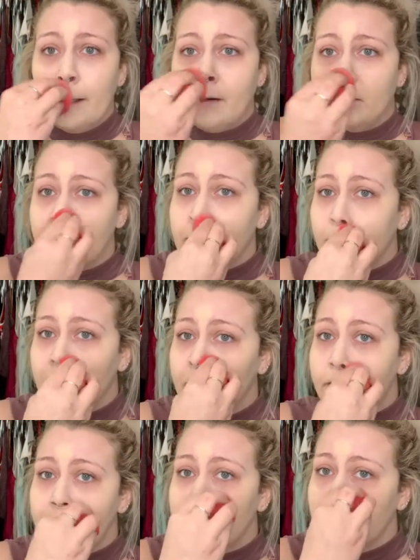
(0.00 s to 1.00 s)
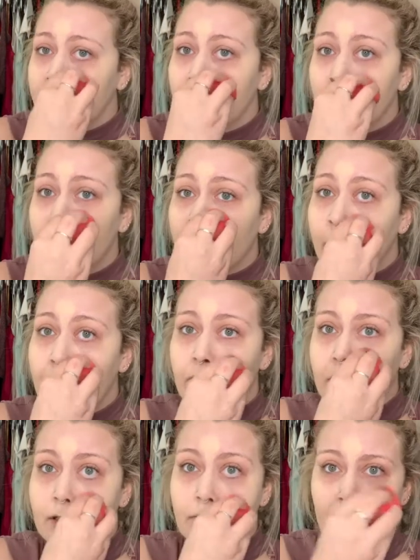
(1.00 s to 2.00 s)
I'm sure there's a crap
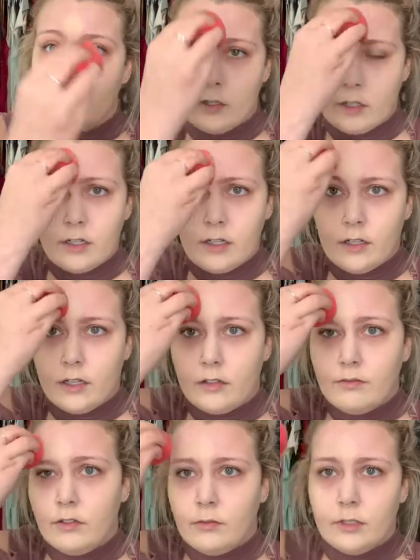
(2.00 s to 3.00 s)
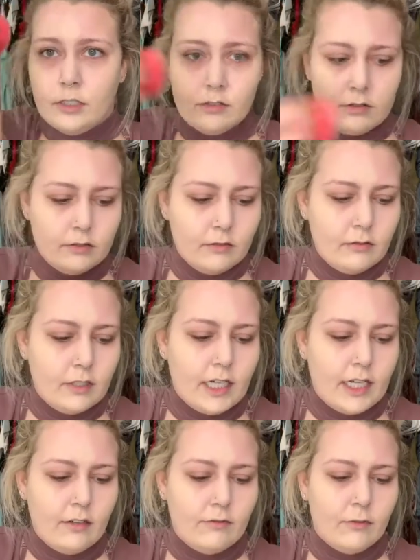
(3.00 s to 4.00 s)
ton more of the ones that
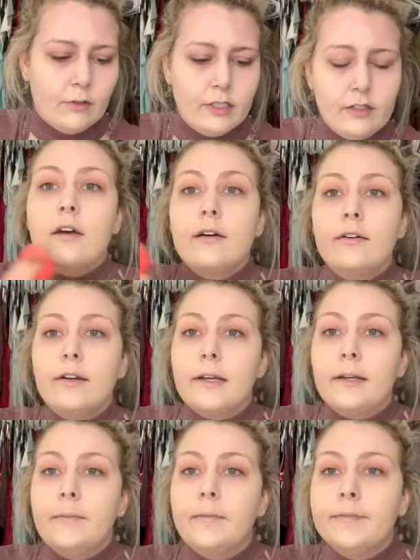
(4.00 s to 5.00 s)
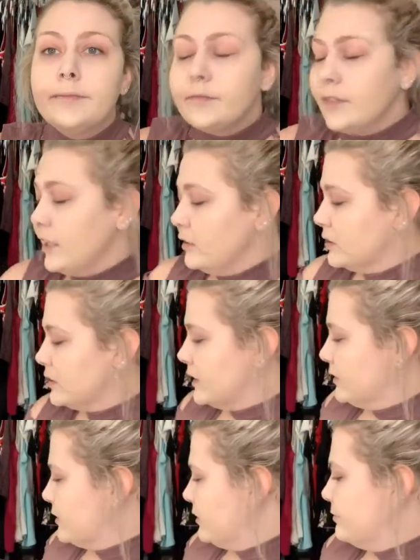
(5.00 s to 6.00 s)
have 4 different. Okay, that looks
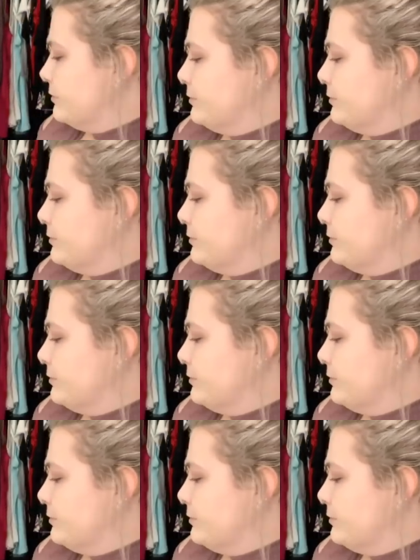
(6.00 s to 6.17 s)
decent.